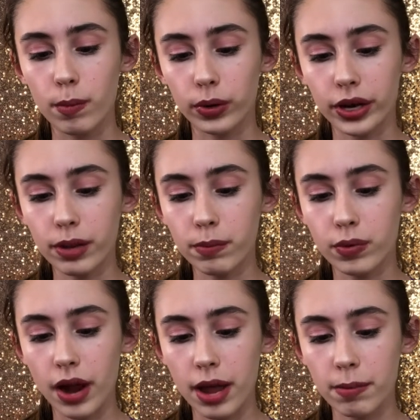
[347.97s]
blurring
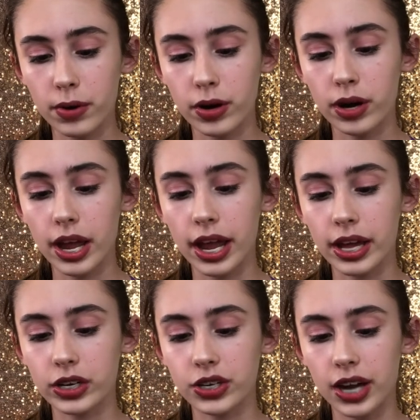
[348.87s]
primer,
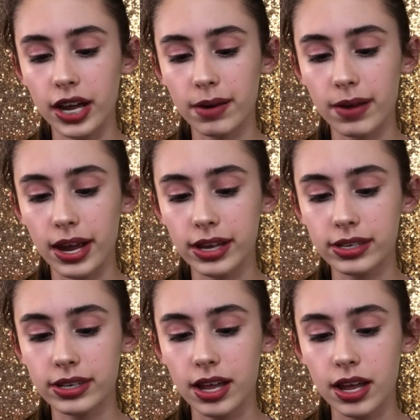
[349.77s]
and shine
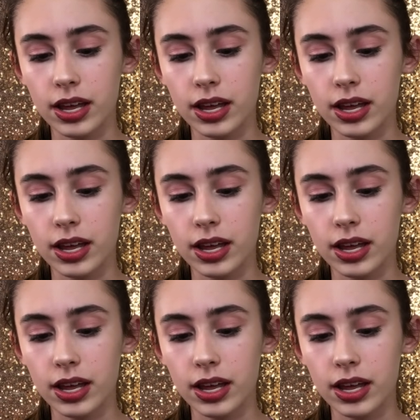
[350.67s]
erase.